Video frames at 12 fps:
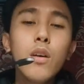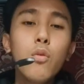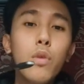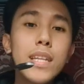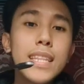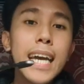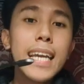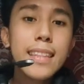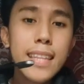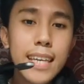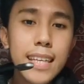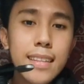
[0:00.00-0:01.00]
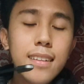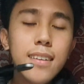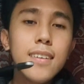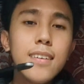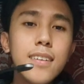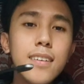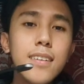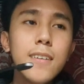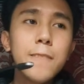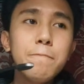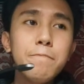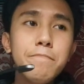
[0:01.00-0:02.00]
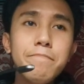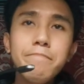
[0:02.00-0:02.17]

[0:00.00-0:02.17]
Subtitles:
What I did on